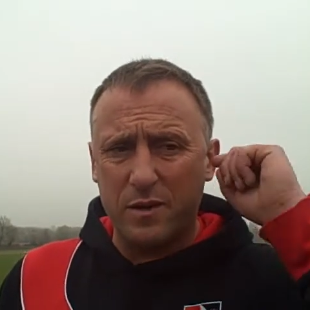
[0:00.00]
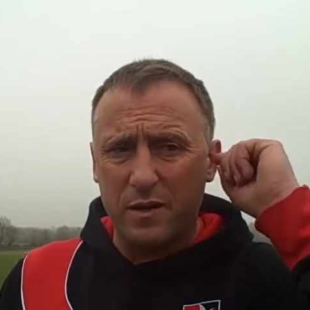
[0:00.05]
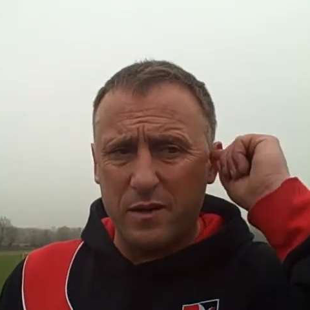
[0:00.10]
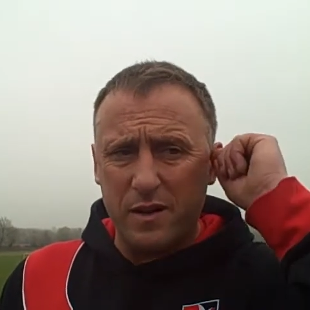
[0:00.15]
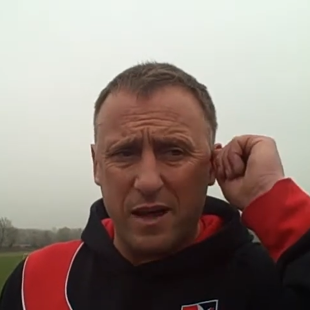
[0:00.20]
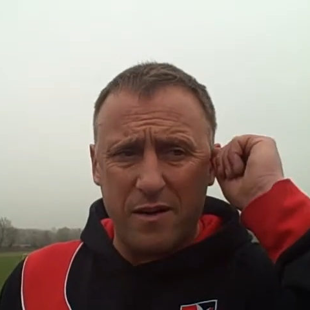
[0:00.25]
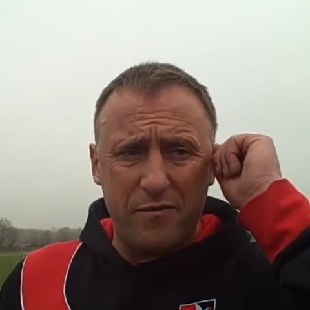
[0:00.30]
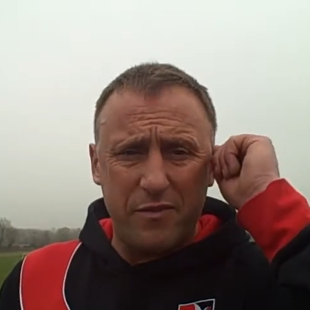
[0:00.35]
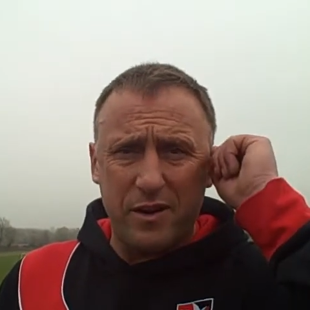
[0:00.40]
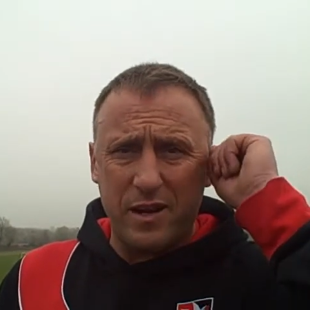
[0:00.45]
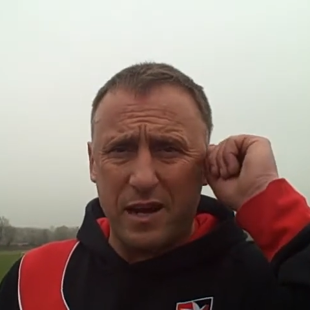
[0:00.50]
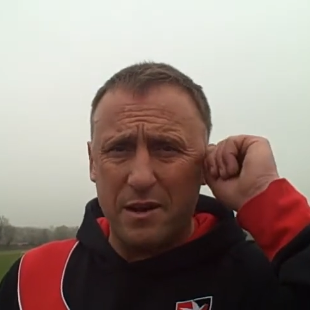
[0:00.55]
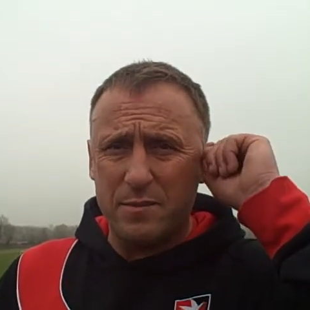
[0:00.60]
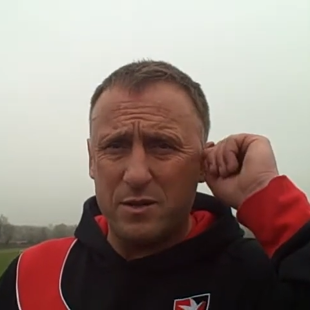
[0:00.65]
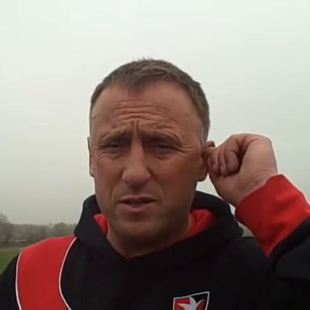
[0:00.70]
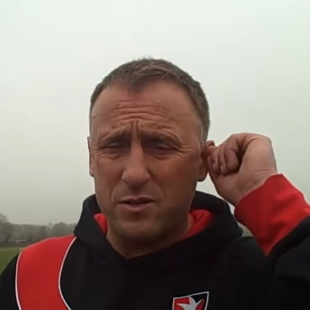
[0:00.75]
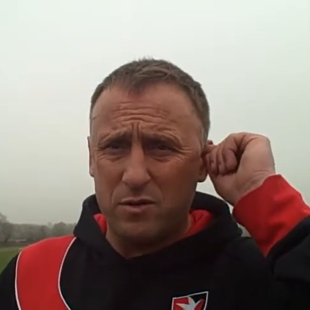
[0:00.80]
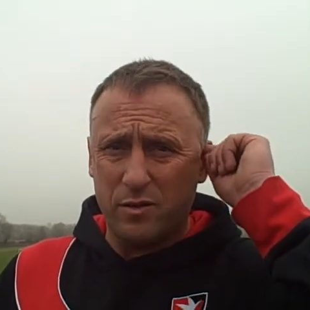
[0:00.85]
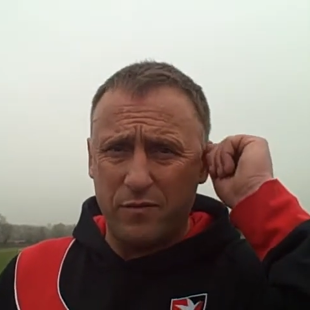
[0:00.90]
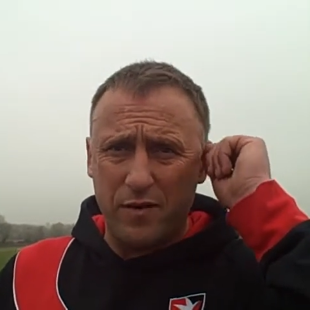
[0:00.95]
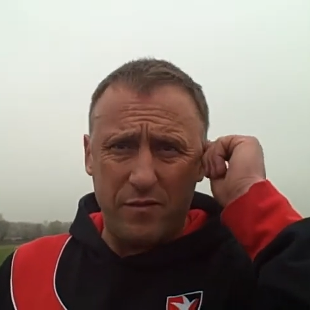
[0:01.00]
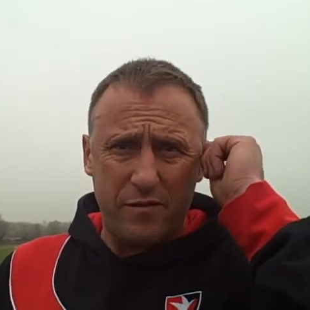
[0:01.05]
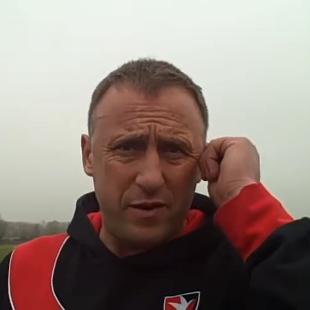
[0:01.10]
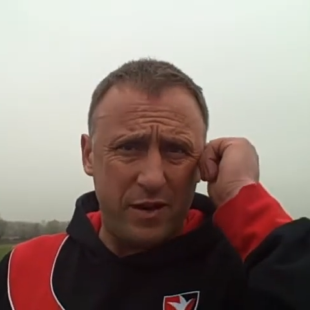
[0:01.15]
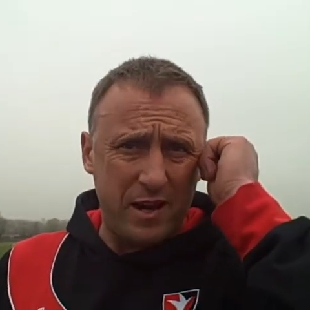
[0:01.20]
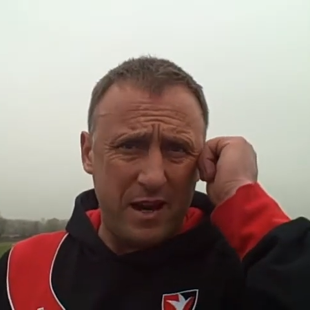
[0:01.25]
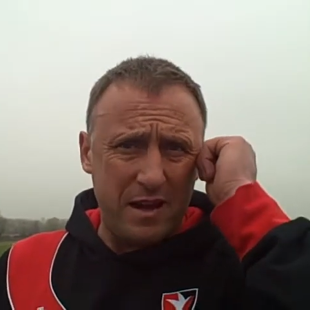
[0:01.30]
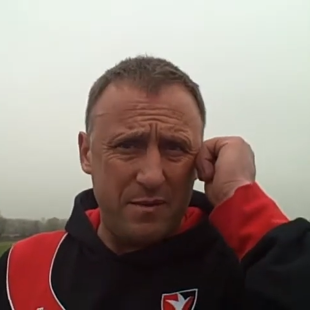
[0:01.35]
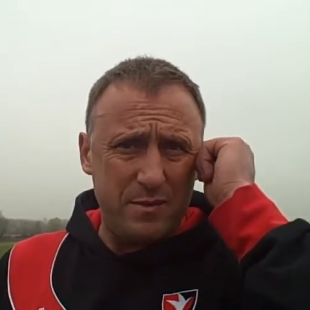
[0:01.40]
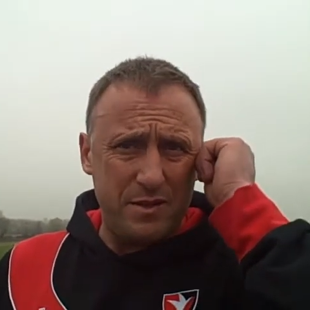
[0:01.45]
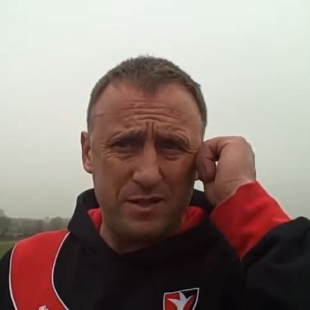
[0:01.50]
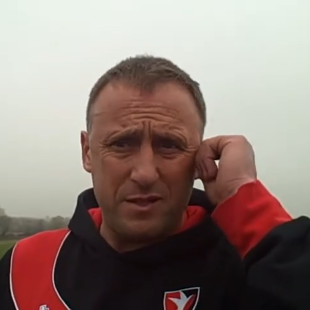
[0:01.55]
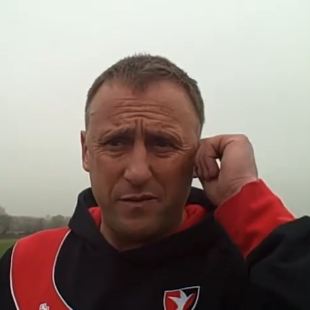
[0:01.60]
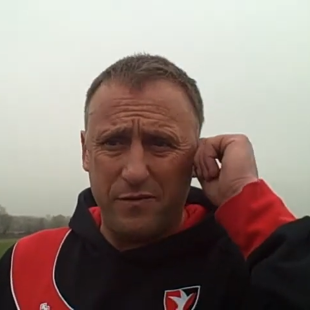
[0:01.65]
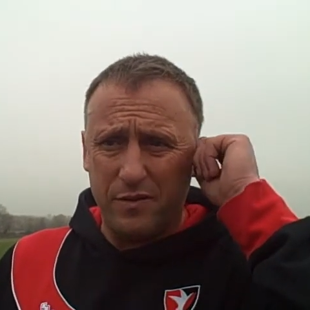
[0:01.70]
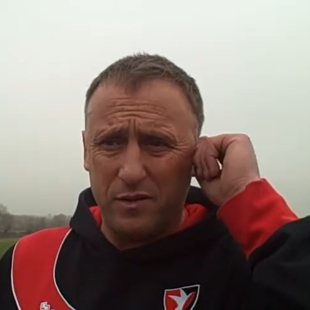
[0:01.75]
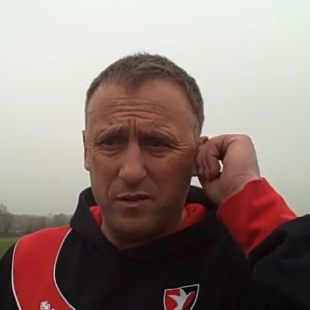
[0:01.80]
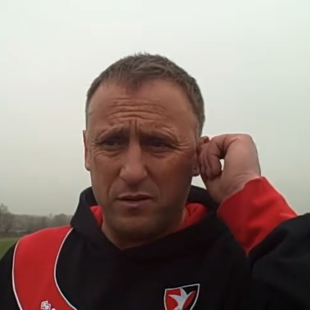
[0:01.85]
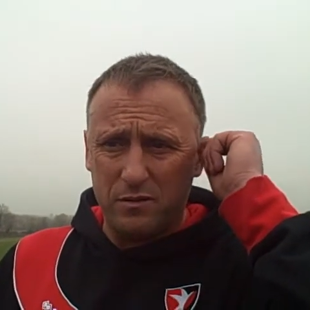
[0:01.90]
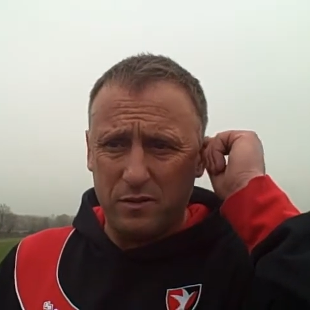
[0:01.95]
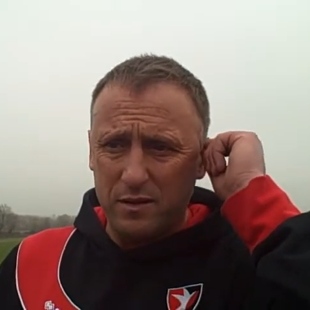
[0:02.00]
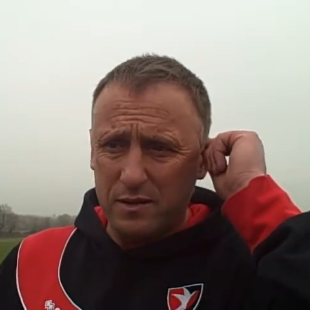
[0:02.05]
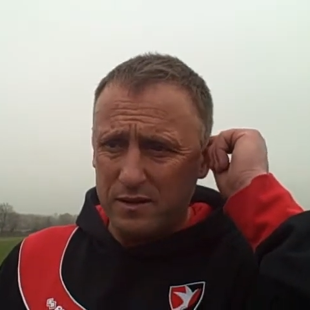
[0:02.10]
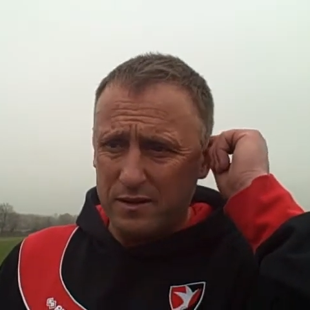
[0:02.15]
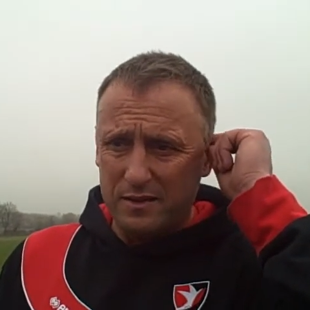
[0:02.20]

You know, every game is tough. Every game is difficult.